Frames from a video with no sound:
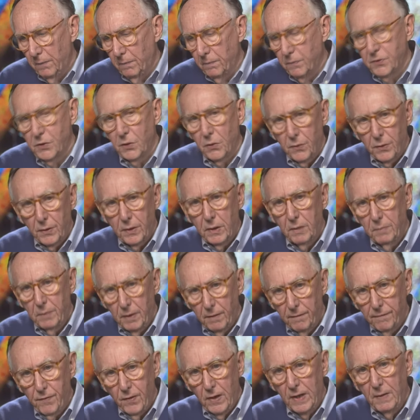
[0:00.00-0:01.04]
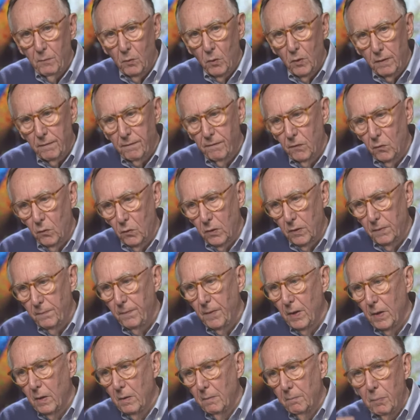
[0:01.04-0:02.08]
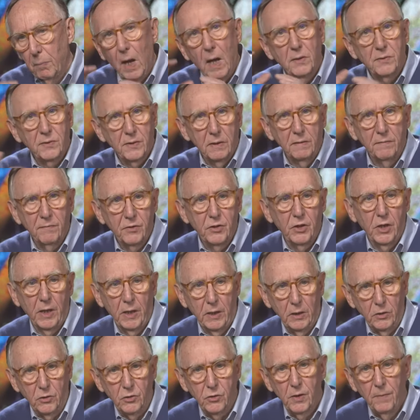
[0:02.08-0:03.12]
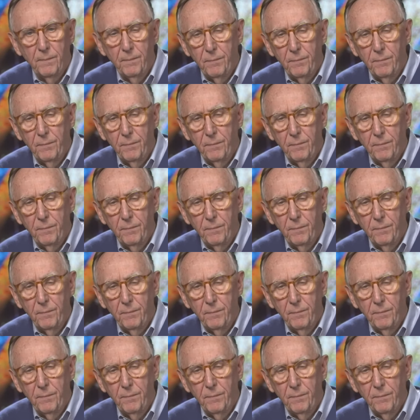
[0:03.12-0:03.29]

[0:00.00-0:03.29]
so that it can be a framework for positive change.